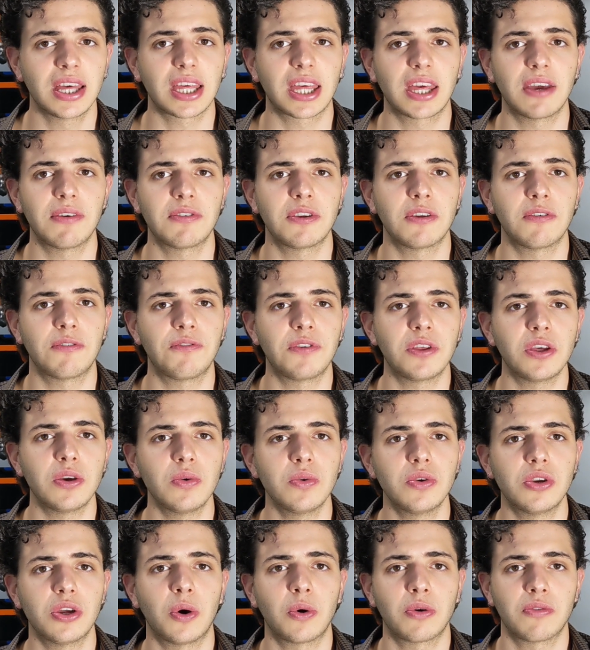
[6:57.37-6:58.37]
given a
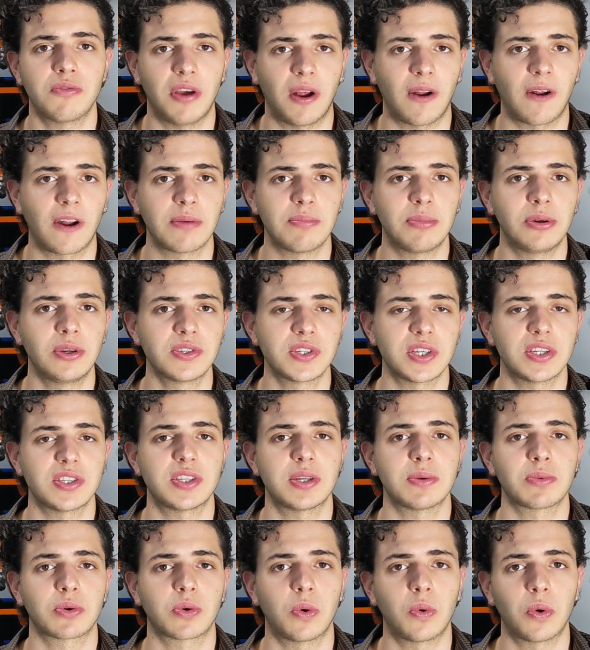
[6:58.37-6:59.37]
few known variables and
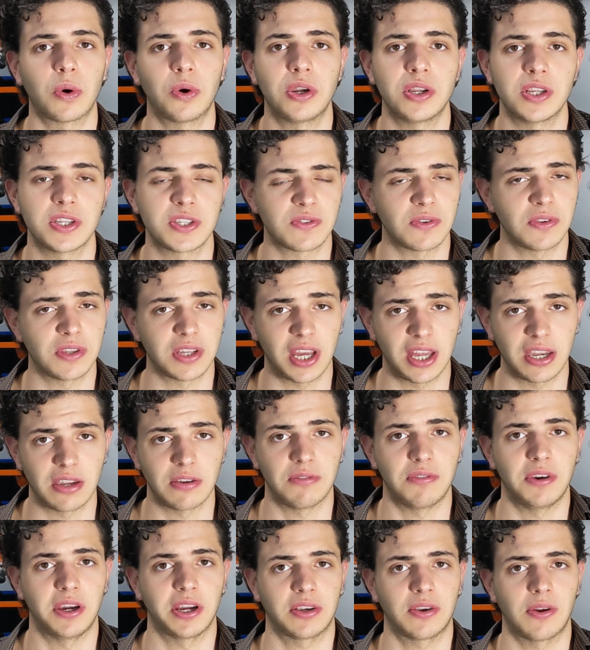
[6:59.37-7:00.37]
some coordinates for the end
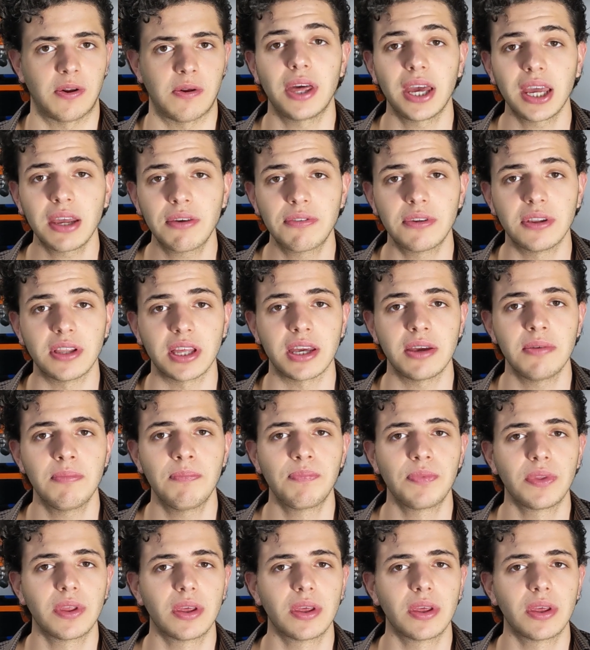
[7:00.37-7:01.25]
effector. Thankfully,